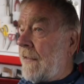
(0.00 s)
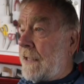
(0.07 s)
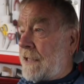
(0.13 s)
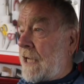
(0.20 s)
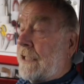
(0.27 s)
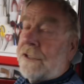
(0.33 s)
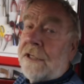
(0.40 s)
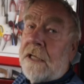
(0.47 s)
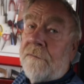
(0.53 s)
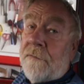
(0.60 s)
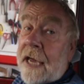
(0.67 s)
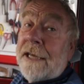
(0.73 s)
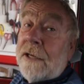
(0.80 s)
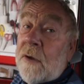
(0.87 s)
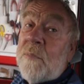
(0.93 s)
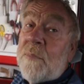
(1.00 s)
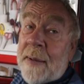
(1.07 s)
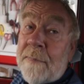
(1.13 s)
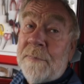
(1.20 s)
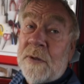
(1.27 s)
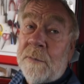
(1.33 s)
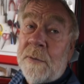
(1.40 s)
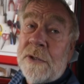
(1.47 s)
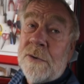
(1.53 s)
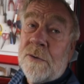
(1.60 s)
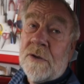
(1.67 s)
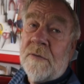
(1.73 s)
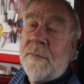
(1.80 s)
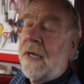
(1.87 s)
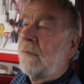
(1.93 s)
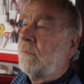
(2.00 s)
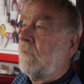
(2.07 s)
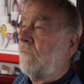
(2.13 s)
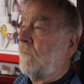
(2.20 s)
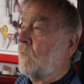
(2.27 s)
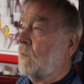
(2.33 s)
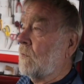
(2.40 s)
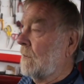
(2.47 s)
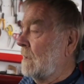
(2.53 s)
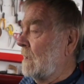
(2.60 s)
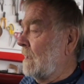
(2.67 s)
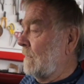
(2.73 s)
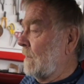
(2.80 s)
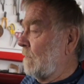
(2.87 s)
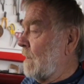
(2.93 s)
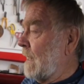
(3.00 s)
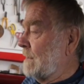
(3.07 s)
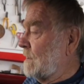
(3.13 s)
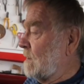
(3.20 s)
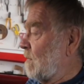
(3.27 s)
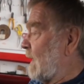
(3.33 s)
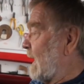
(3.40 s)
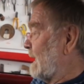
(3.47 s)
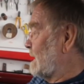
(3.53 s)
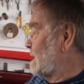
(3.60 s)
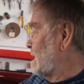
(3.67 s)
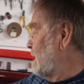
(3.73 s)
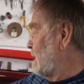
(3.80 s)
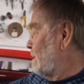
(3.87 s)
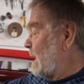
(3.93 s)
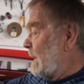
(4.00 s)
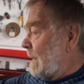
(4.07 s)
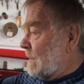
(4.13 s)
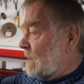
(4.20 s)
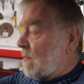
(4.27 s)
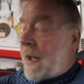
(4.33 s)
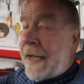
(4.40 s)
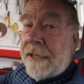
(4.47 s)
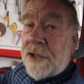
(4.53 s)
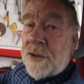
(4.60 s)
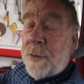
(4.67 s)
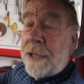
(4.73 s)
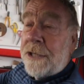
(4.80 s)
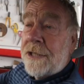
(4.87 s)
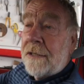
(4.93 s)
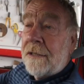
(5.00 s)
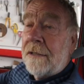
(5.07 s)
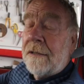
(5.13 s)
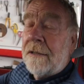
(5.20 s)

That's actually the vacuum pump that we talked about before yep. that runs the brakes. And then there's a main switch,